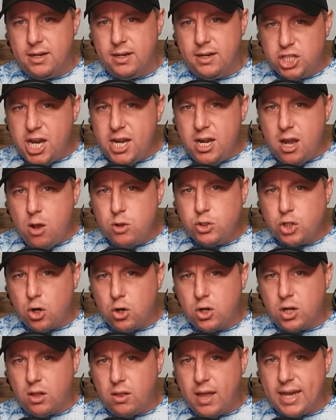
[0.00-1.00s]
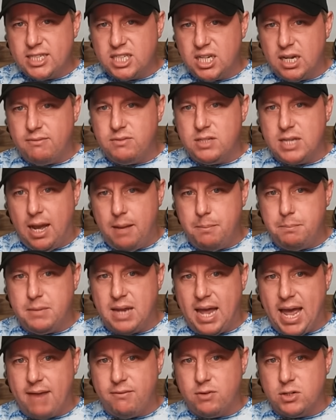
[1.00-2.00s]
She knows her collection of dump
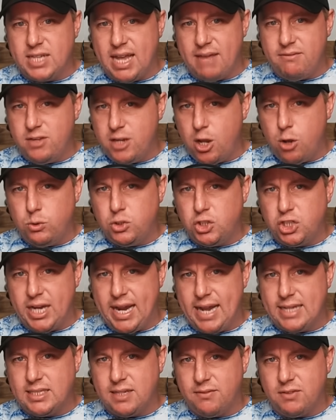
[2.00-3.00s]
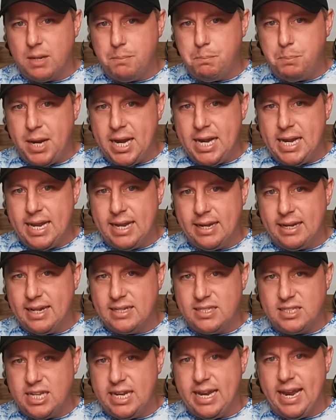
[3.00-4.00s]
divers have no chance of competing
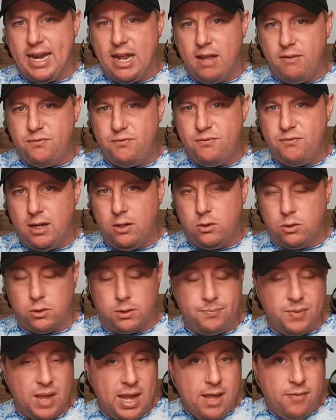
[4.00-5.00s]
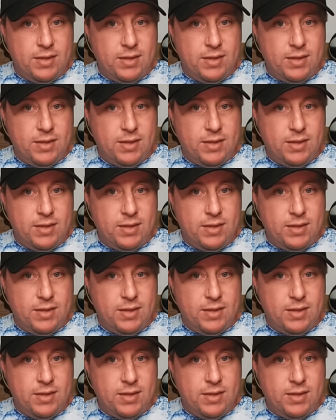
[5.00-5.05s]
against the N F L or